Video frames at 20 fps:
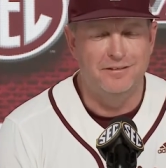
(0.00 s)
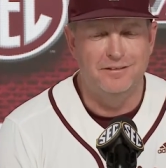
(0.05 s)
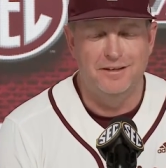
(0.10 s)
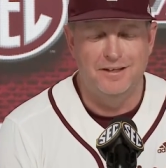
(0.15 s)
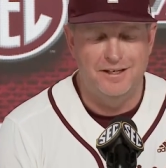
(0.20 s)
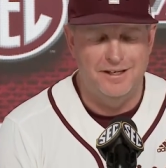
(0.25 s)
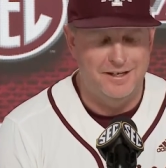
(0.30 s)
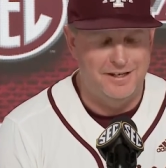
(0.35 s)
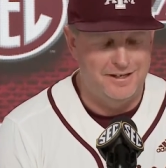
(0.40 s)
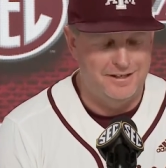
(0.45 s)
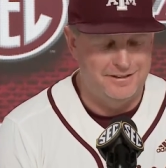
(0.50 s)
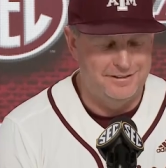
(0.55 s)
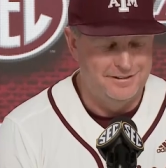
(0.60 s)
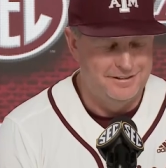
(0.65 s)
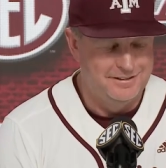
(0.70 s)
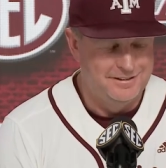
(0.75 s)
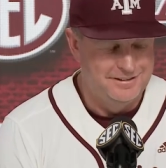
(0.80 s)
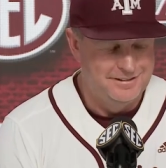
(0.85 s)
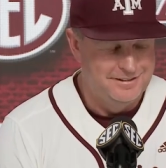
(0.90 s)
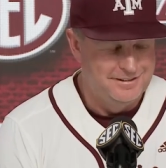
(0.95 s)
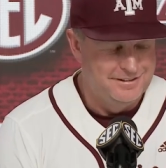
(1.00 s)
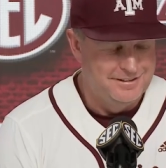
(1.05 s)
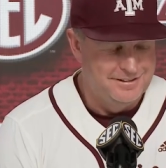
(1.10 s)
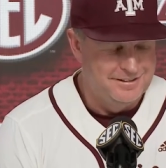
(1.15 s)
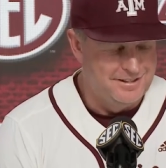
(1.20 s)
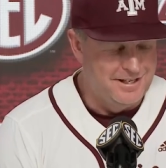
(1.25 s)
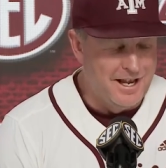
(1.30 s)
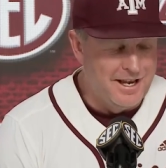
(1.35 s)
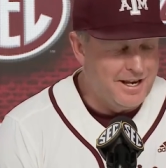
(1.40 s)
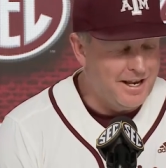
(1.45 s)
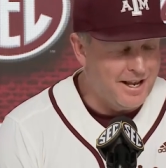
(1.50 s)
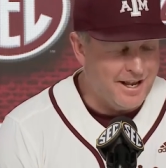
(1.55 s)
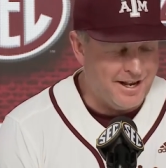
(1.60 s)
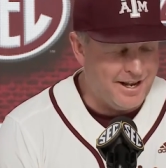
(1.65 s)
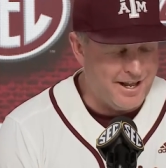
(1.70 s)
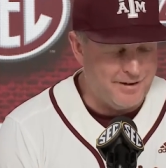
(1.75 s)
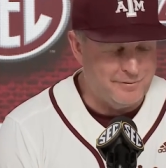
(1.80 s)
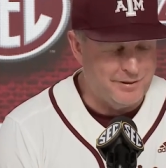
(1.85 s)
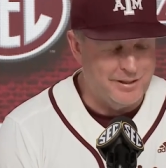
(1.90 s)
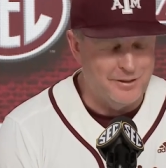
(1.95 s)
Yeah,
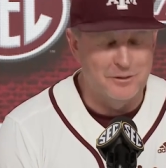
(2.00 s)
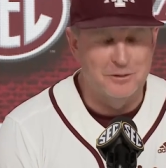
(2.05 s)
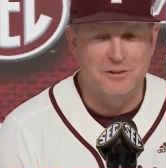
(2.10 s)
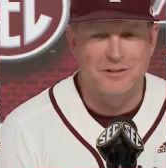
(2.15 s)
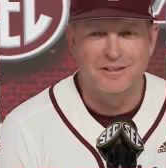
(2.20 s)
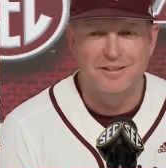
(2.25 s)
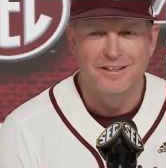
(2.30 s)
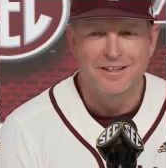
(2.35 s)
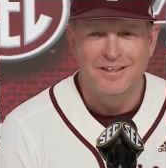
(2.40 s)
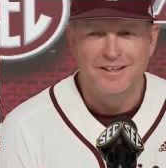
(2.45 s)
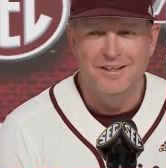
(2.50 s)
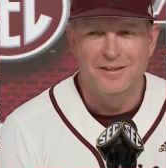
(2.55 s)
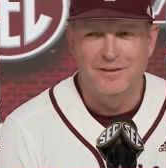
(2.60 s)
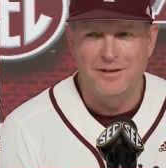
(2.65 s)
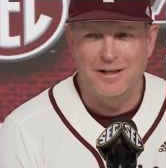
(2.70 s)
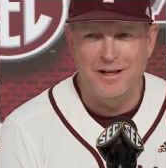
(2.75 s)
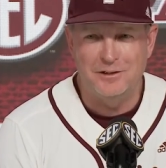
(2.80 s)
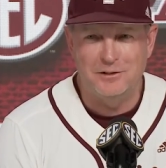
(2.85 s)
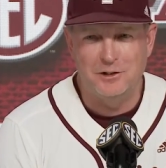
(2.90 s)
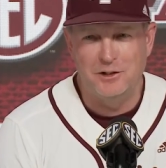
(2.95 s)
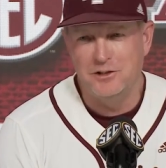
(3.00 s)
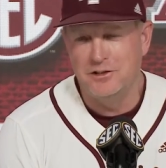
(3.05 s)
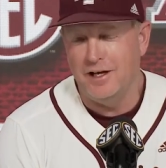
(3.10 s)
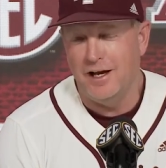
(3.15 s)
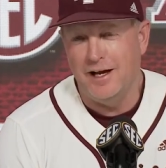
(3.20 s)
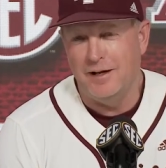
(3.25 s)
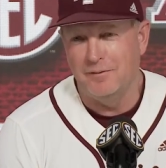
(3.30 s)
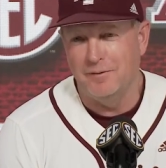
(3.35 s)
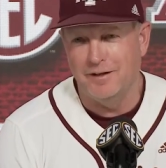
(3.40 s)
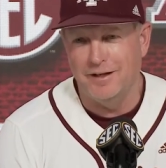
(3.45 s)
I mean that's a good time.